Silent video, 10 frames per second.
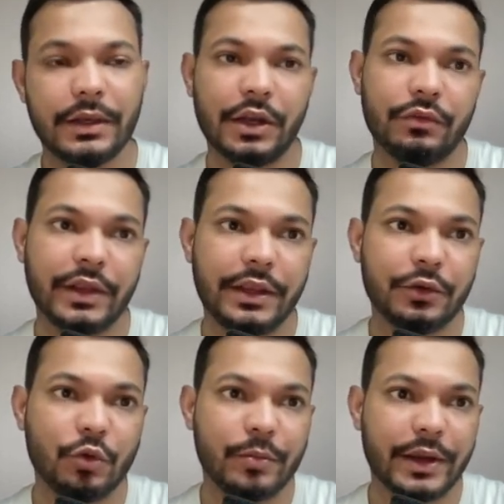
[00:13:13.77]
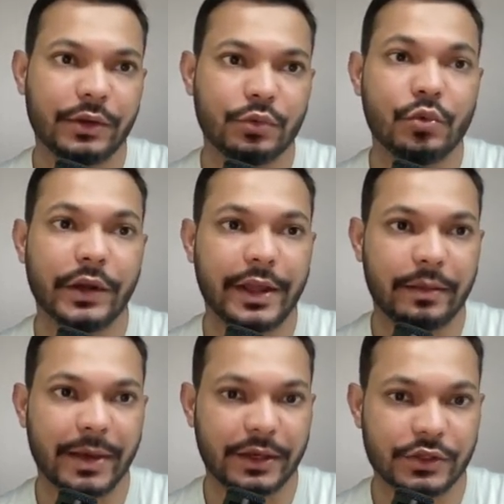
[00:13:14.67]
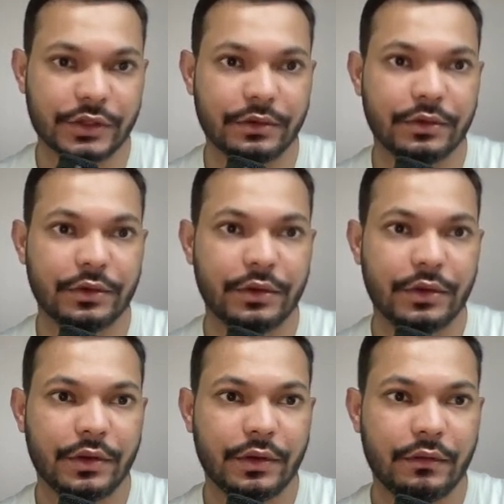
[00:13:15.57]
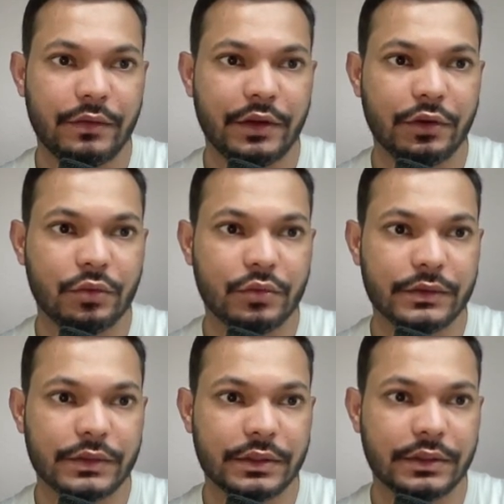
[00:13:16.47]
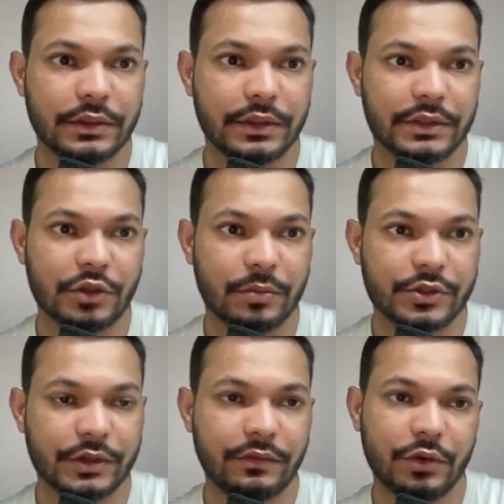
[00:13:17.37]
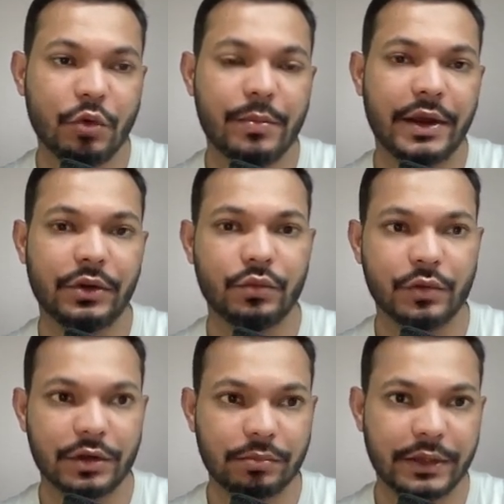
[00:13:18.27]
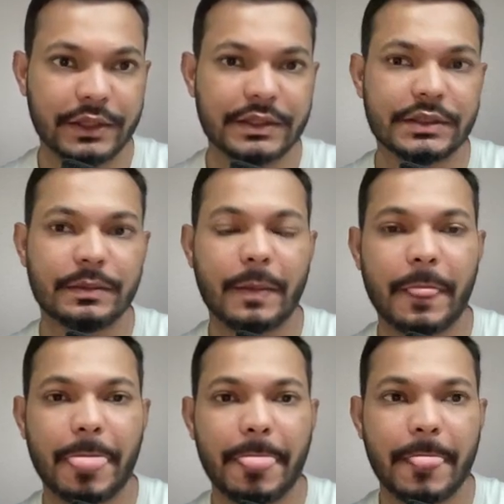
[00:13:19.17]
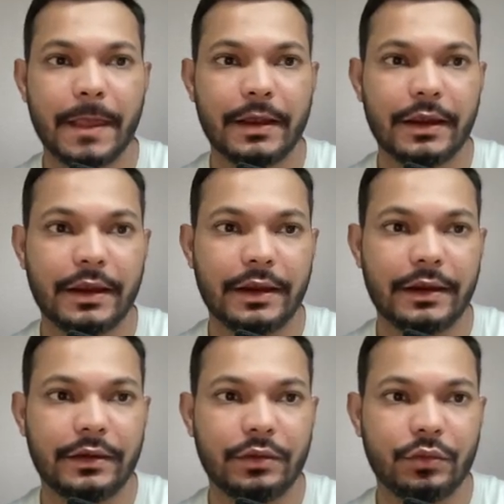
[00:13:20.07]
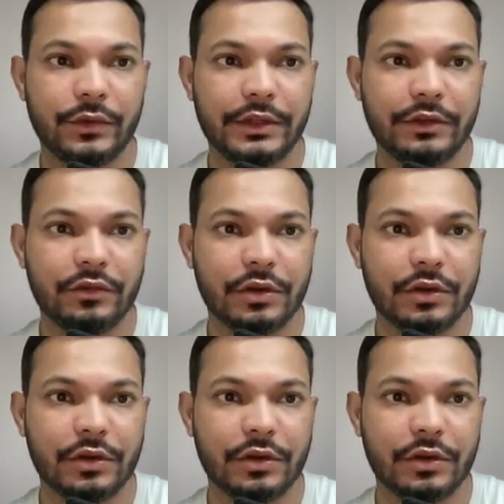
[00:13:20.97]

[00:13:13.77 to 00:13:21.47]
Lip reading: Now we again go back to Google Tag Manager. We close this option. We go back to workplace, and within